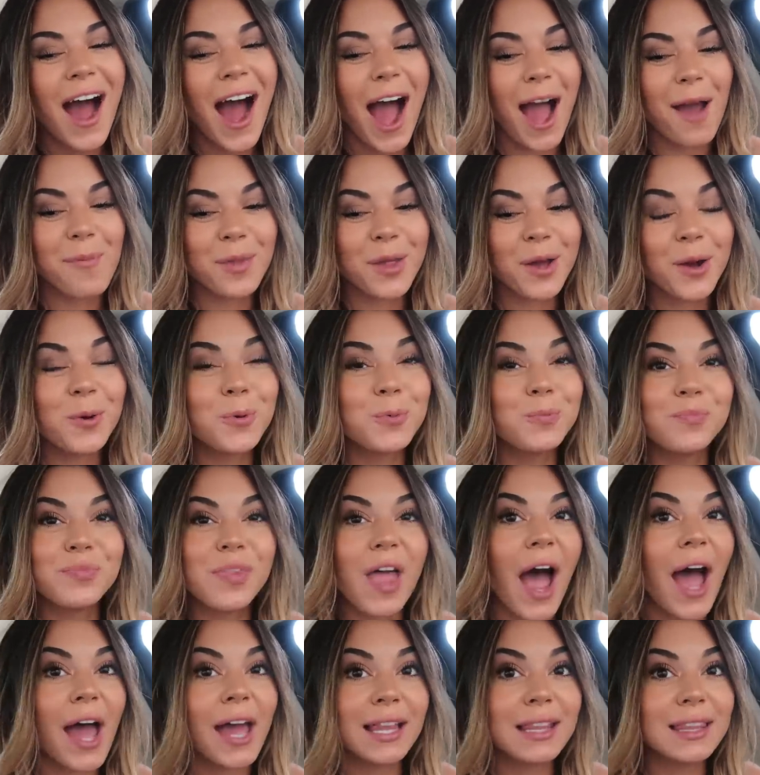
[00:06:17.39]

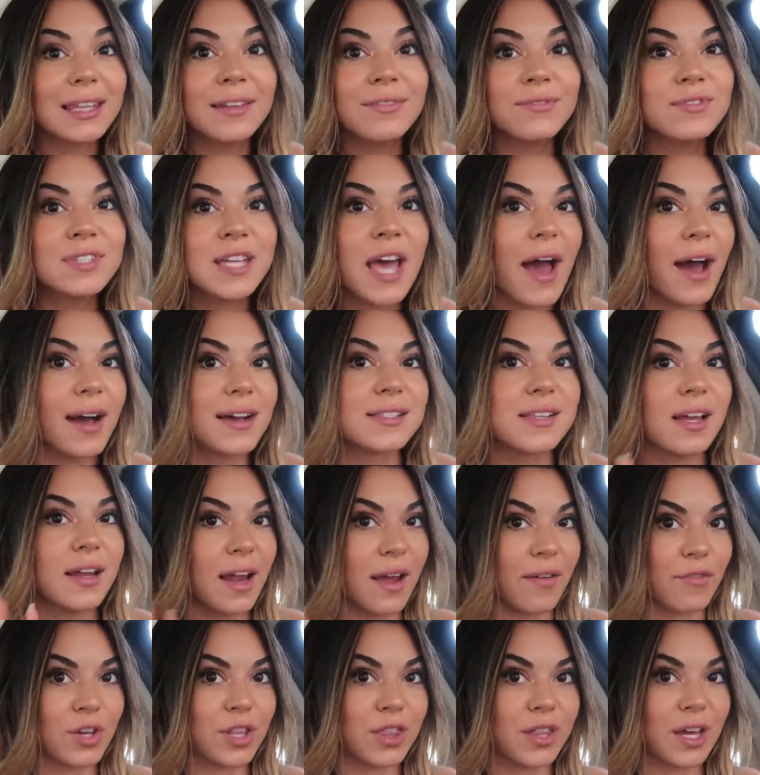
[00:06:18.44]
I leave tags
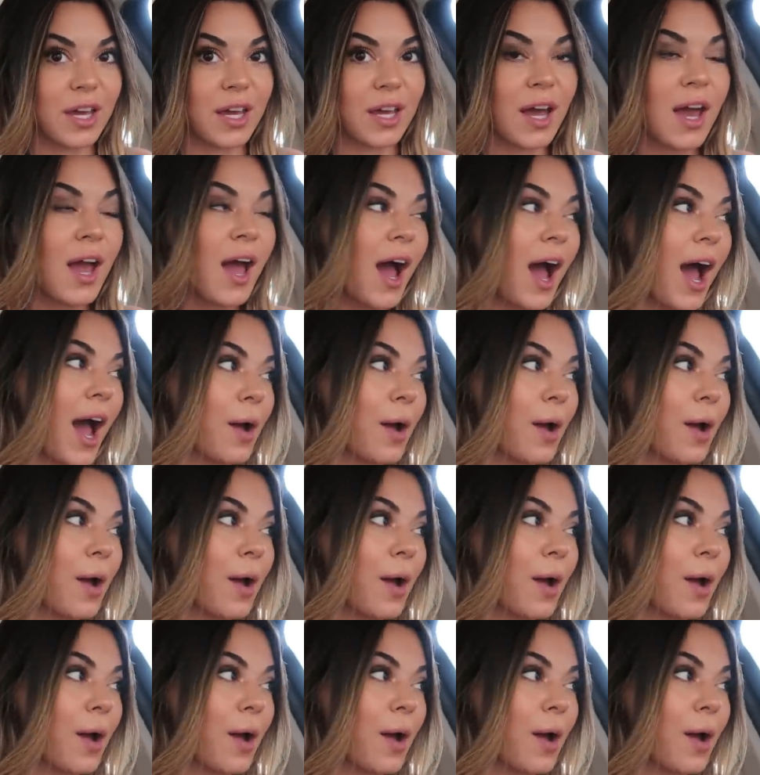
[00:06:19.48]
on everything.